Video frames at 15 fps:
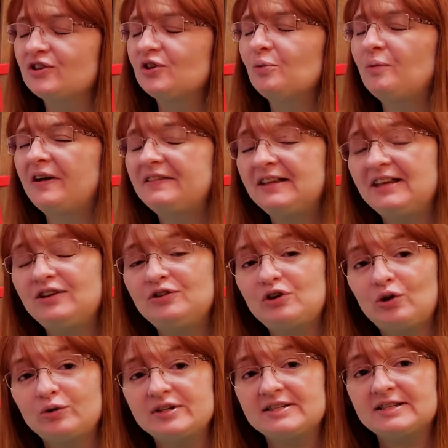So one thing you
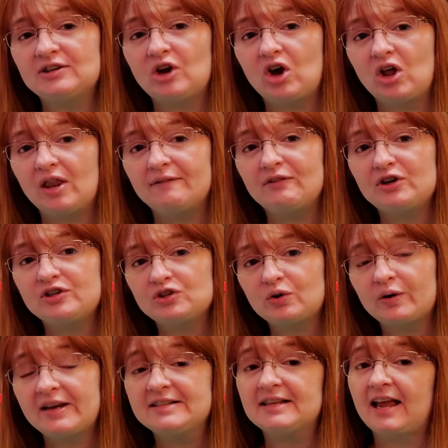noticed in all of our
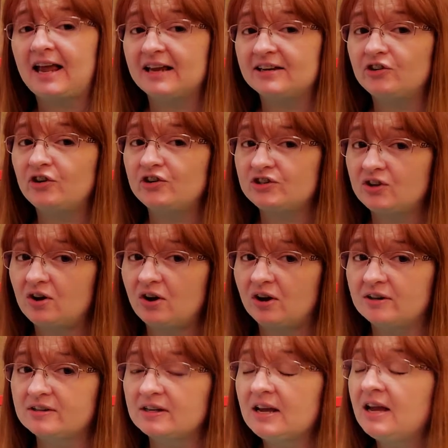stories and in our
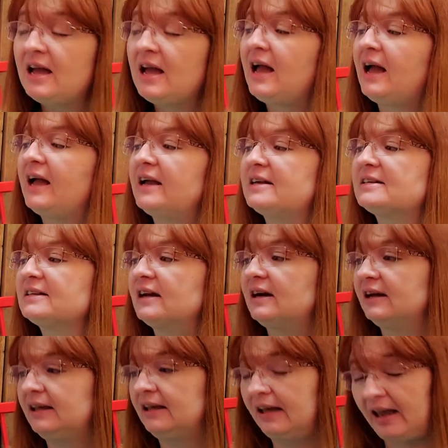songs is
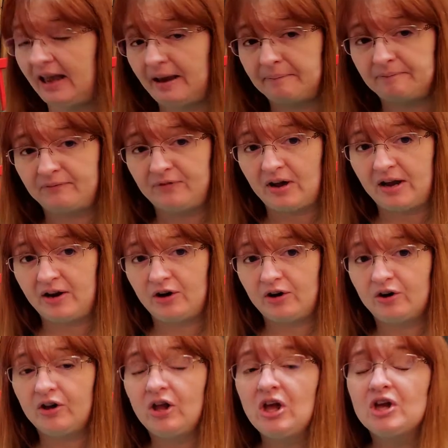a campfire.
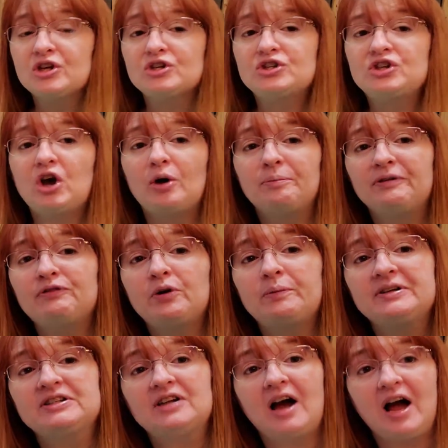So before
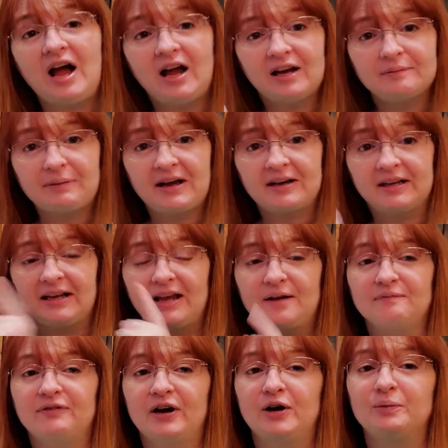we talk about a
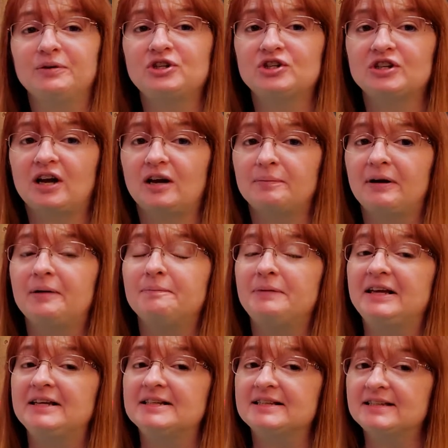campfire, we should talk about
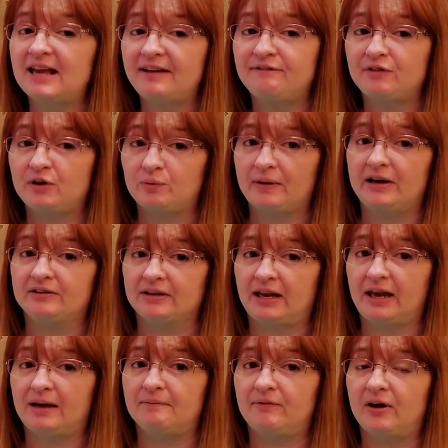being safe around a
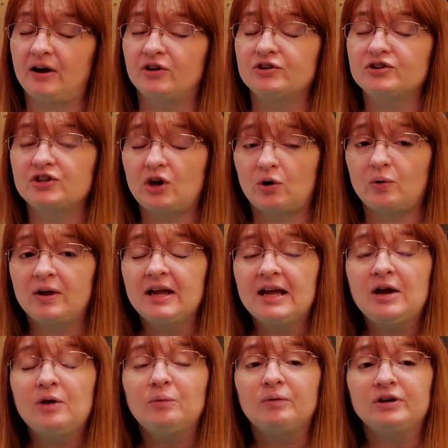campfire. So
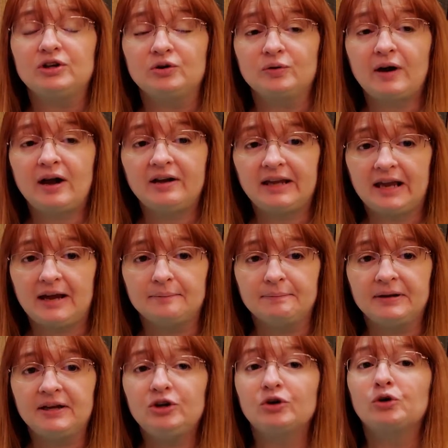when you're out
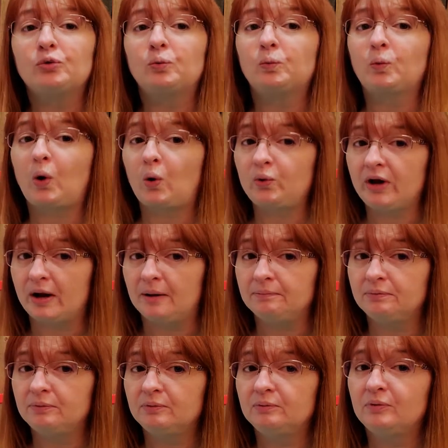camping, your grown up
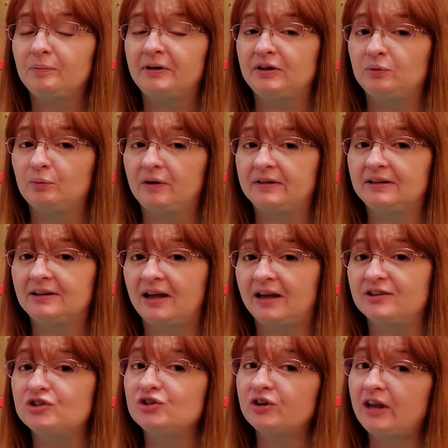will be the one that
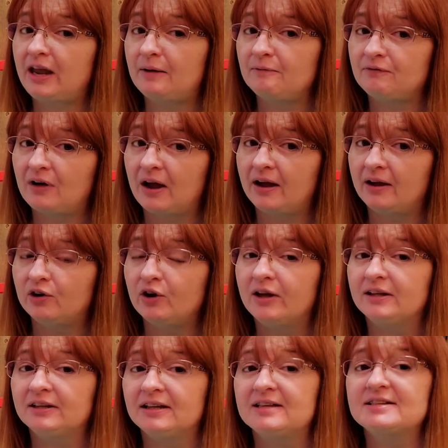lights your campfire
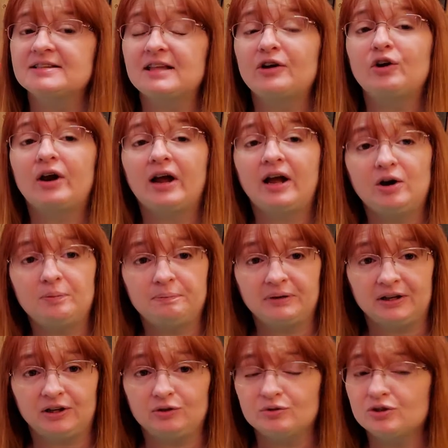unless they're
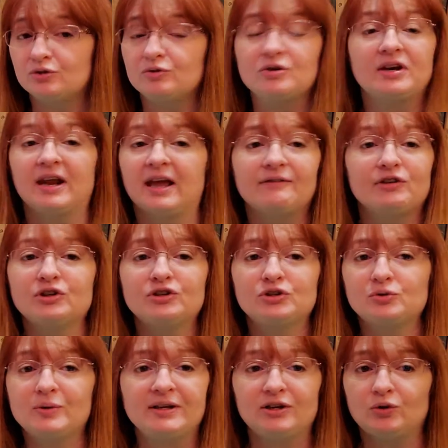helping you. So never
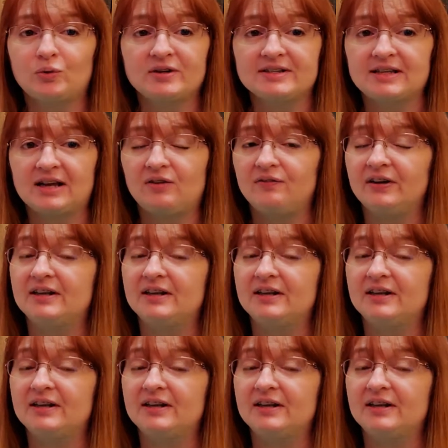do it yourself.